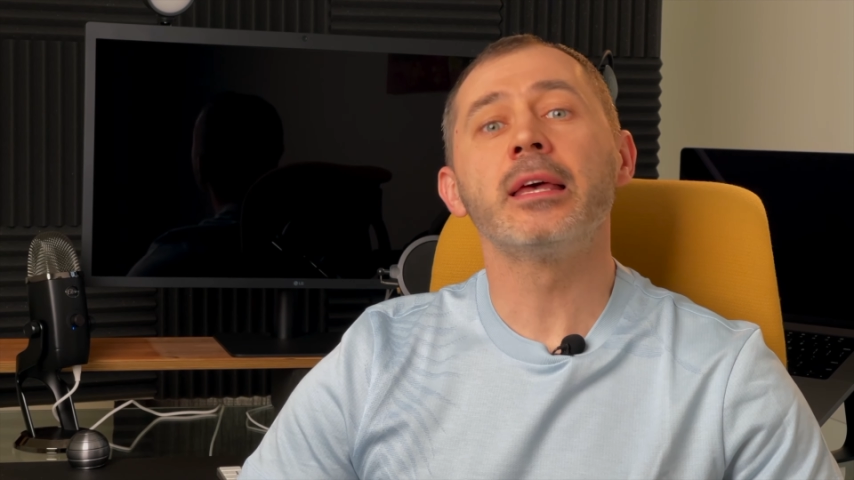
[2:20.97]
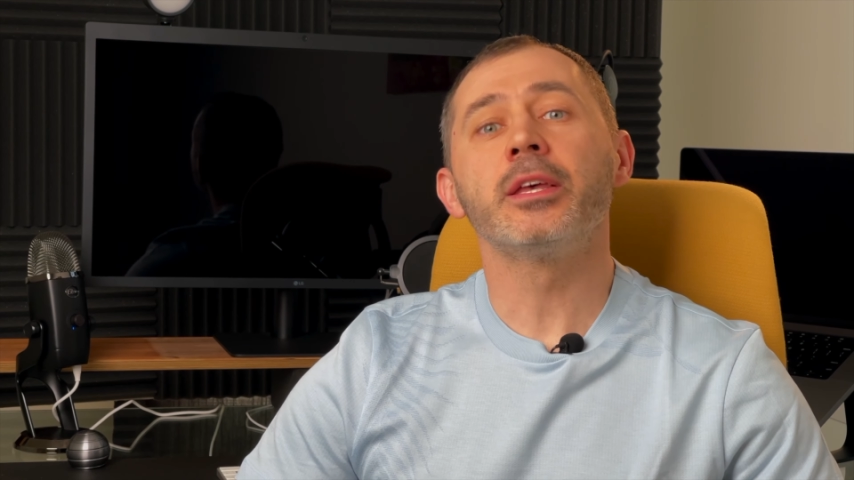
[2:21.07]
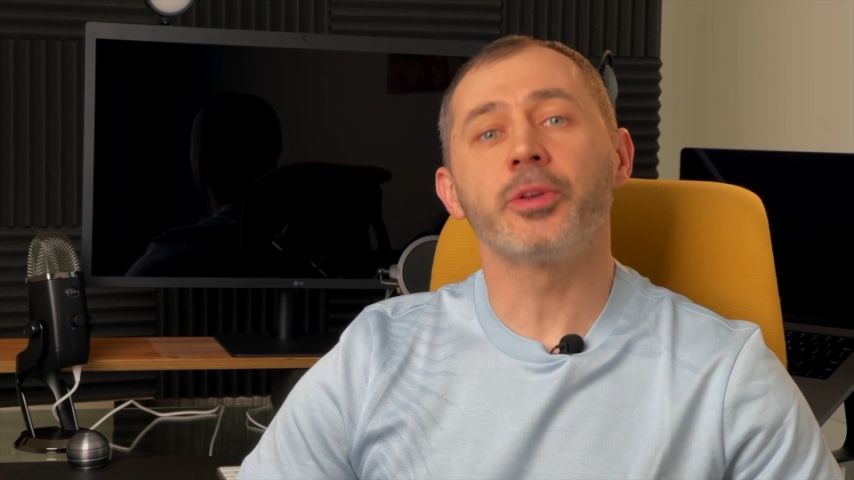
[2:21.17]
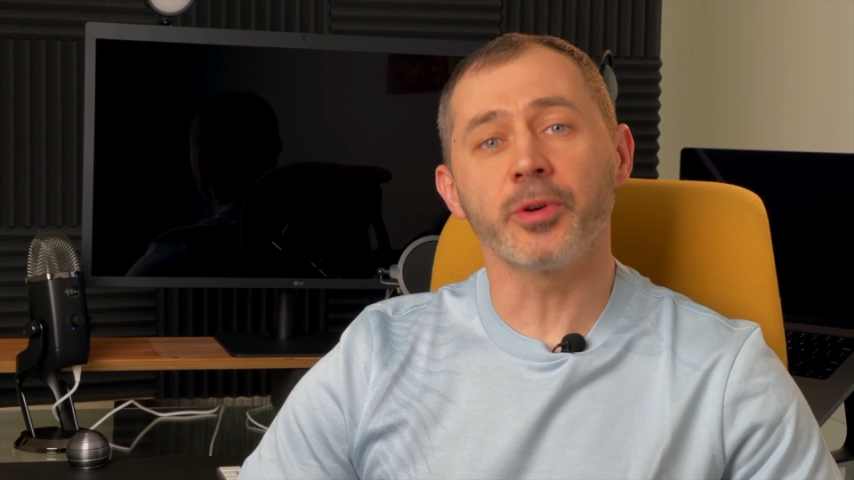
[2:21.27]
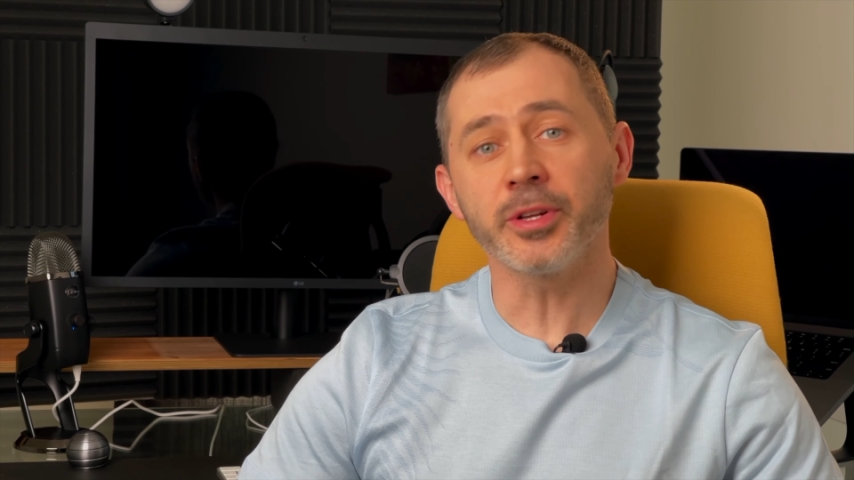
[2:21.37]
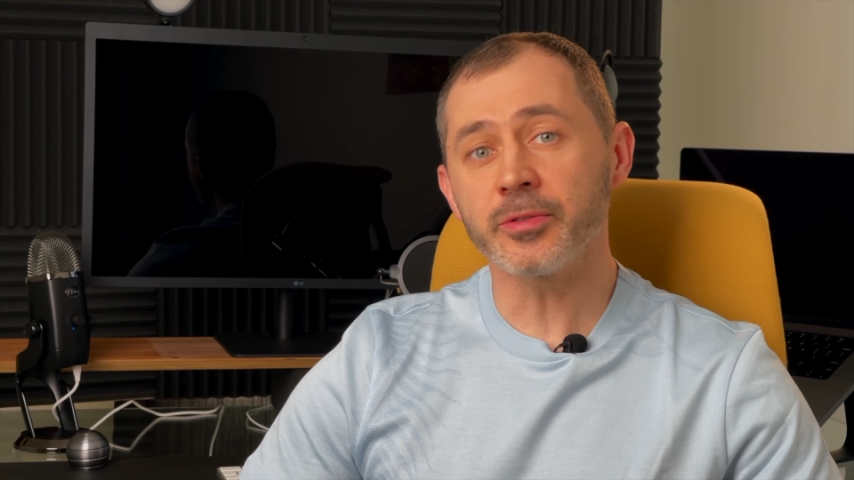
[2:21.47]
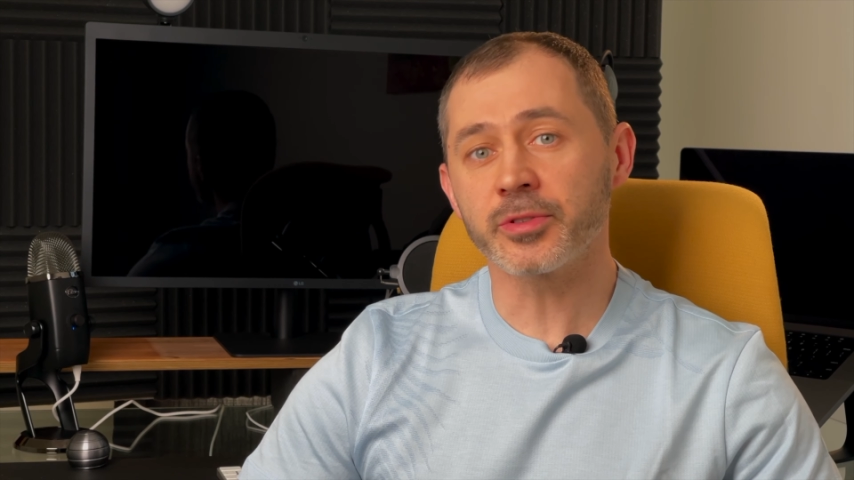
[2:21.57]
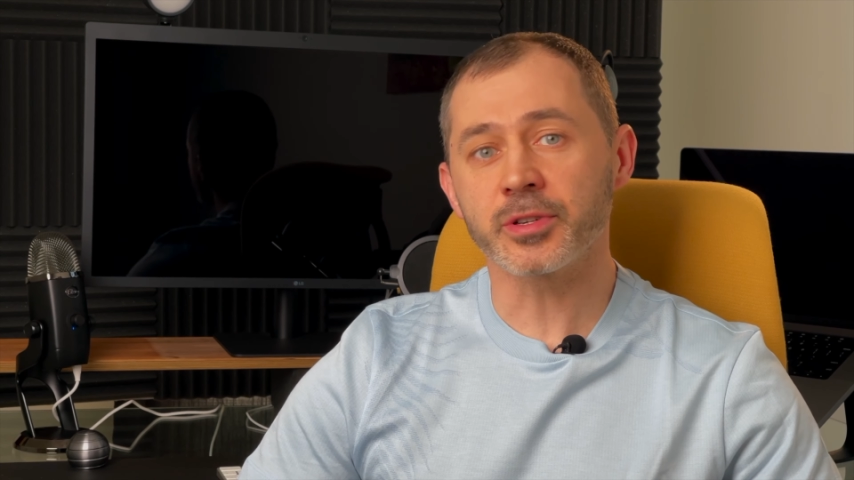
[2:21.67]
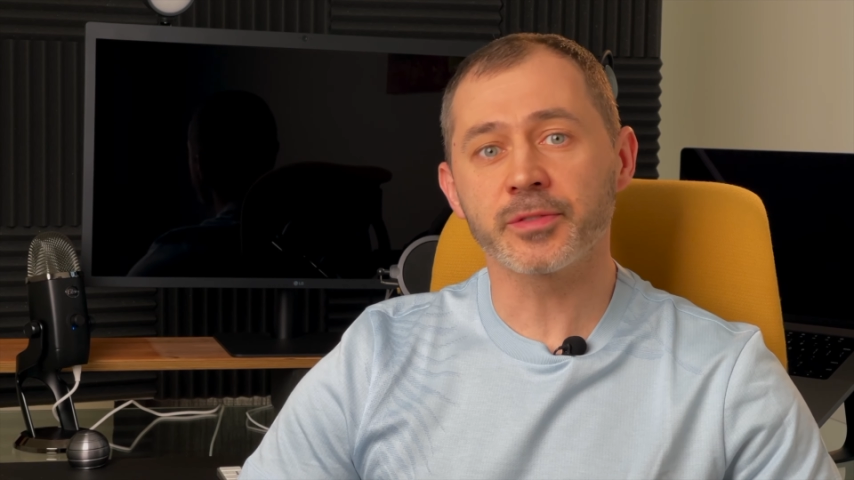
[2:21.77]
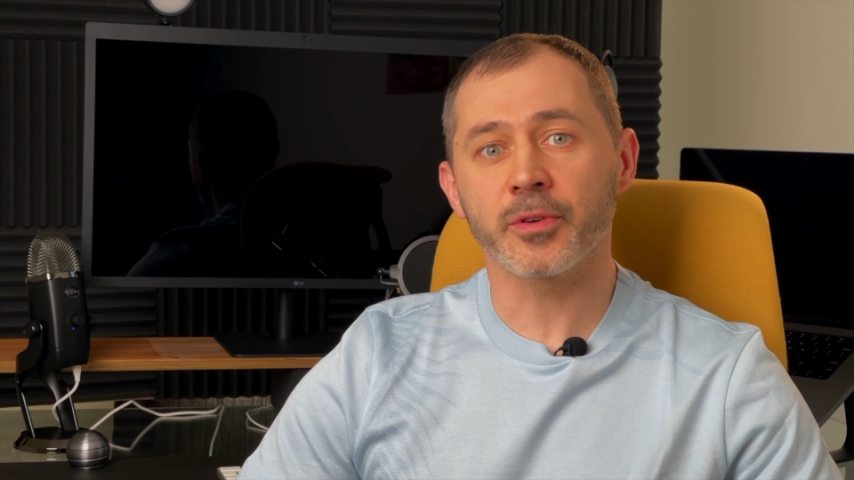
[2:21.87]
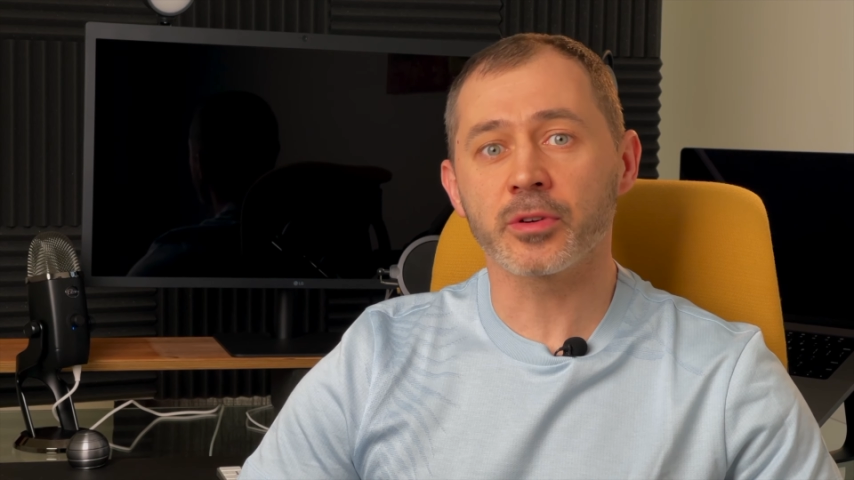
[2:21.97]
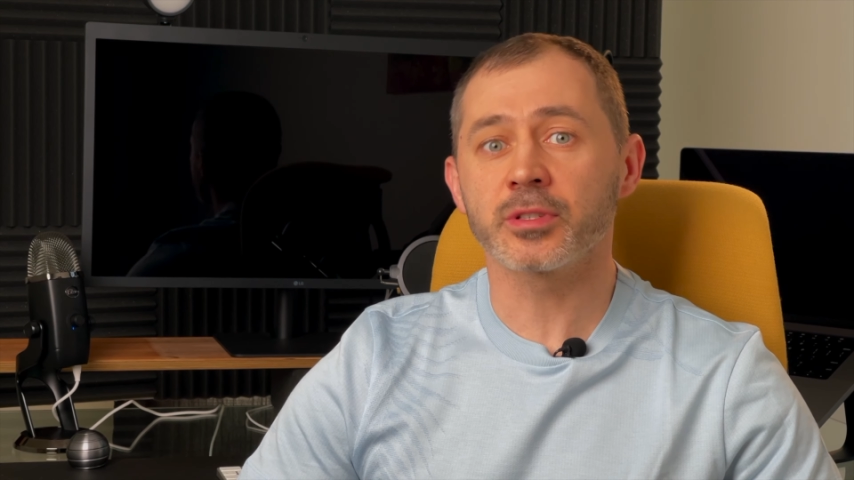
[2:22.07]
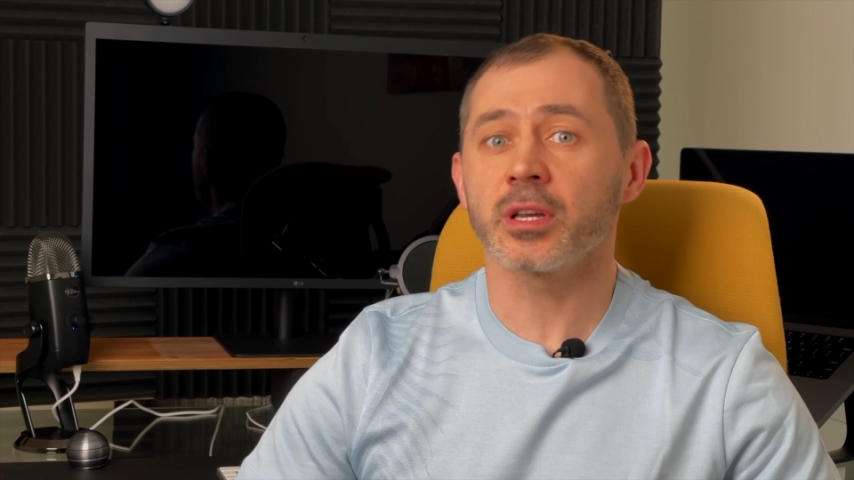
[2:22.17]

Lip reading: your users focus